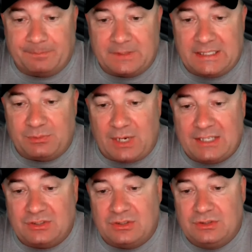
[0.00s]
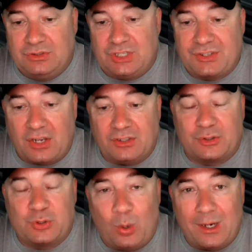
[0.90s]
He ran just under
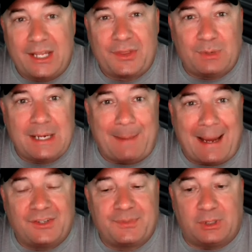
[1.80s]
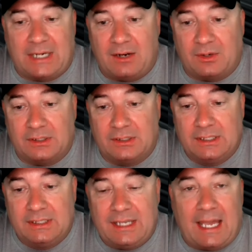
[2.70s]
23 miles per hour
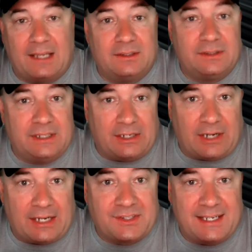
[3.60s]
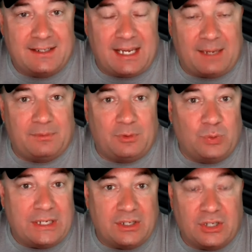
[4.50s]
at an Ohio State camp a
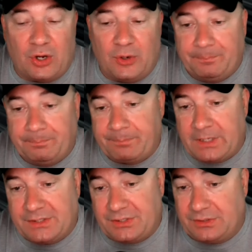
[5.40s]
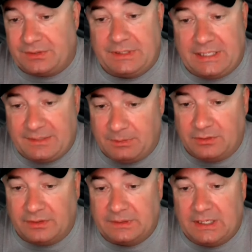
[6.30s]
week ago. So he's
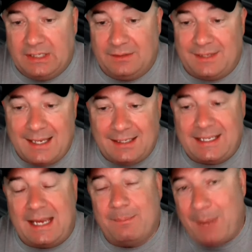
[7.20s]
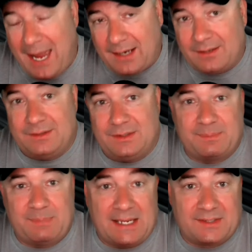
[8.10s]
moving. Then he came back this
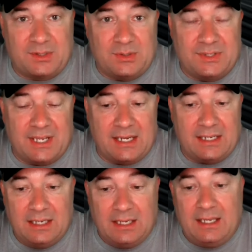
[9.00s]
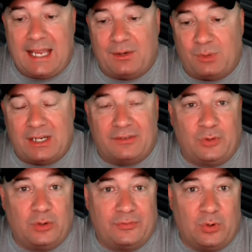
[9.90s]
past Tuesday and ran a
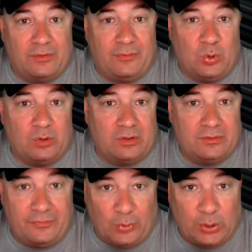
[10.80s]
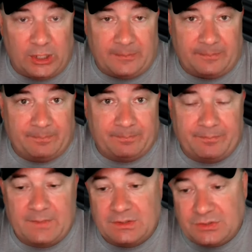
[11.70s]
4.44 40.
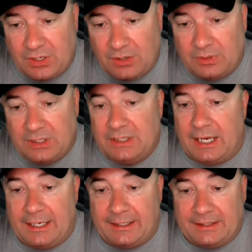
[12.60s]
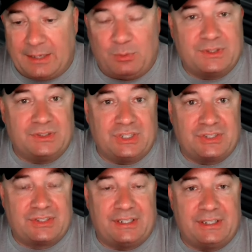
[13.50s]
So that wasn't
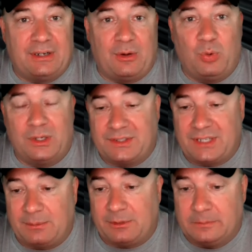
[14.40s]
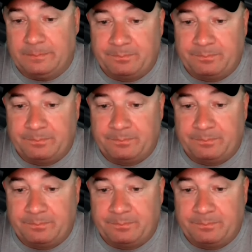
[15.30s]
just a one-timer.